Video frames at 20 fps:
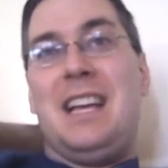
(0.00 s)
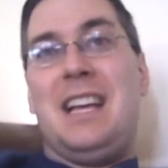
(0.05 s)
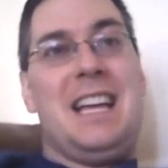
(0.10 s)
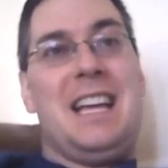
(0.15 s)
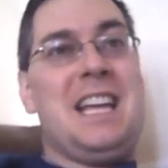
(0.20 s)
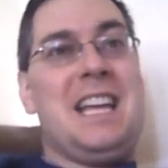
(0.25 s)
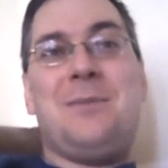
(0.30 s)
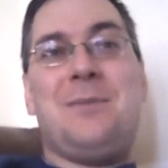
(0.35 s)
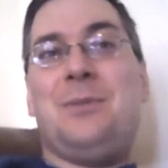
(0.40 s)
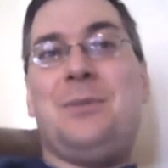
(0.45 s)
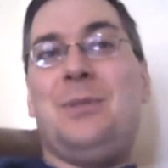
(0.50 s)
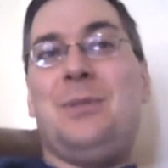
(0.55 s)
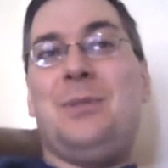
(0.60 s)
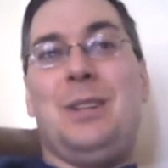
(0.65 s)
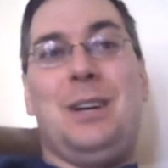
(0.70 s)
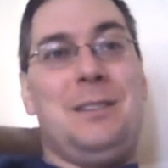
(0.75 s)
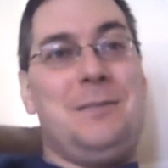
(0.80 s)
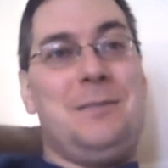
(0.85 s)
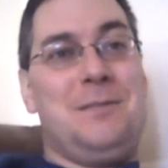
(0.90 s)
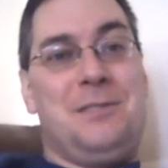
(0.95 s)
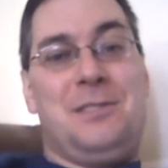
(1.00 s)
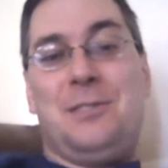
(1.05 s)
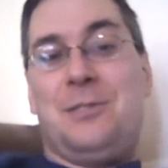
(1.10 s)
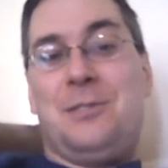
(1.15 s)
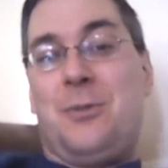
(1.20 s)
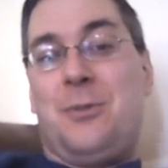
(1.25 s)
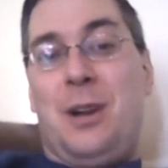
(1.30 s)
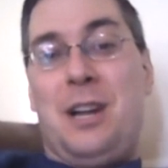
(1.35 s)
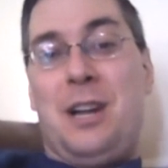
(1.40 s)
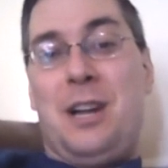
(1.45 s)
He loves to
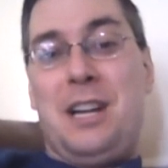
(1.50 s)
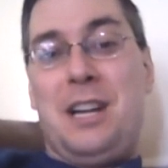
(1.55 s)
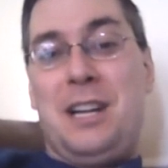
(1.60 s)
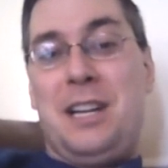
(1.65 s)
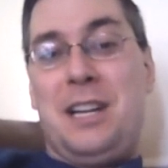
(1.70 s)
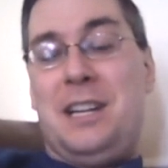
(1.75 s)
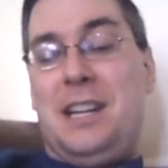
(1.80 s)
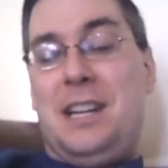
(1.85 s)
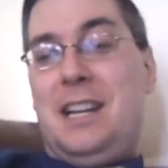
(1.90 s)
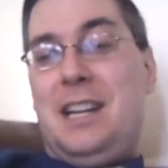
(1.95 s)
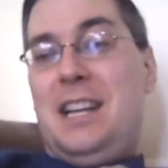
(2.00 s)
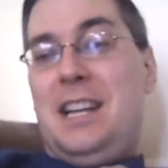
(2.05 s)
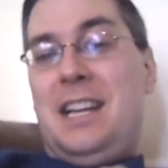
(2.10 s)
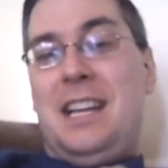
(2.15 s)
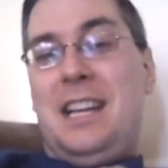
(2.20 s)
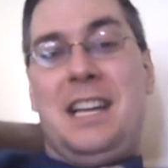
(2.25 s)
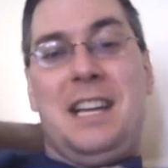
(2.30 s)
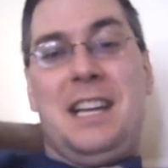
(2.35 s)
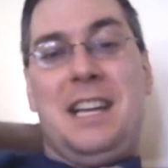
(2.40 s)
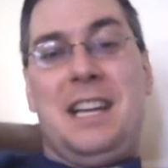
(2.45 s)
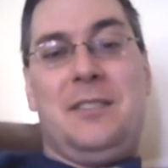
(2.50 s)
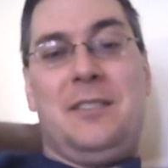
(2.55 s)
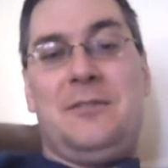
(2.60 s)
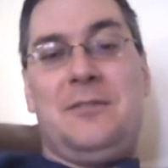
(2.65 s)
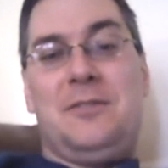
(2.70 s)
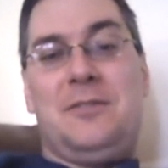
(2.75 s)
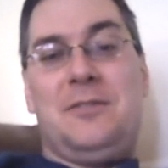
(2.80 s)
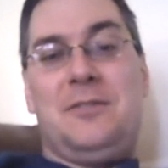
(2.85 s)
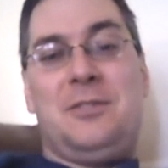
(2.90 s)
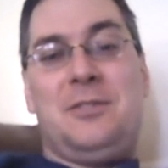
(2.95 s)
drink. He
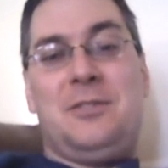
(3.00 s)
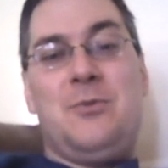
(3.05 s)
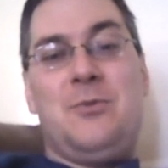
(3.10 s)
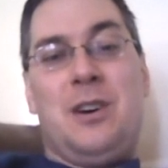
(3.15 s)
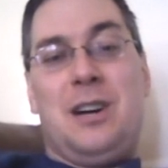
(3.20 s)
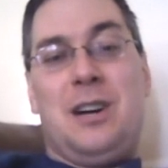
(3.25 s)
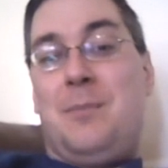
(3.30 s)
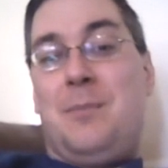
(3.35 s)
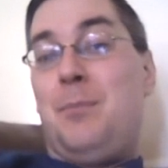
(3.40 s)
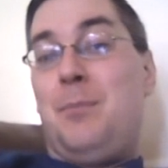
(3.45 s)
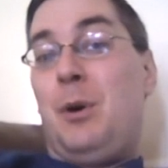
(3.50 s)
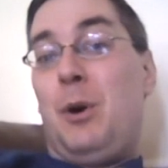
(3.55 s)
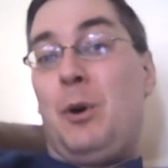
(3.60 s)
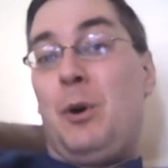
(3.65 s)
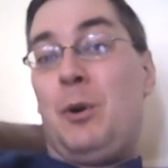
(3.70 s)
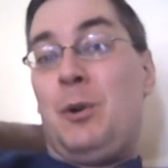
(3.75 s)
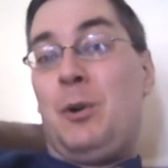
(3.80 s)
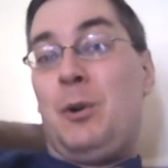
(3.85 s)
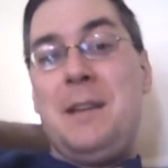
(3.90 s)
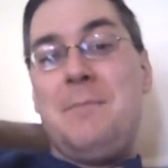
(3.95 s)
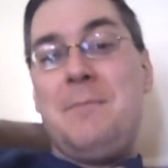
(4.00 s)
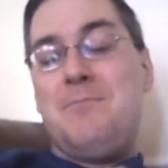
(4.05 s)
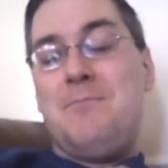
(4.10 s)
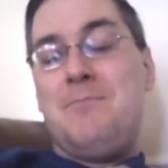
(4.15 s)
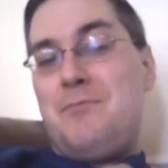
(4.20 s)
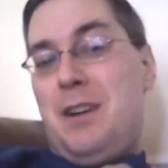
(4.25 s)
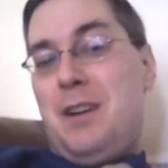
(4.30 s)
loves to party.